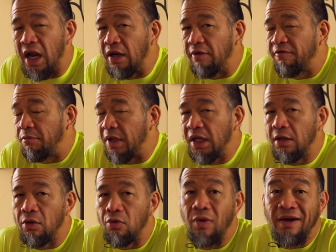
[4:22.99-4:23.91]
and for
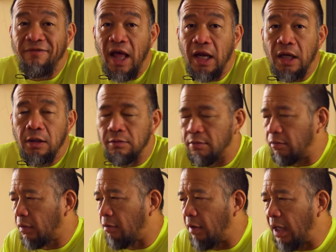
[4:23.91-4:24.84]
me, red flag,
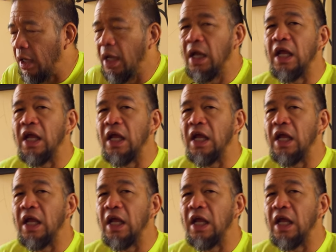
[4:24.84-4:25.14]
right?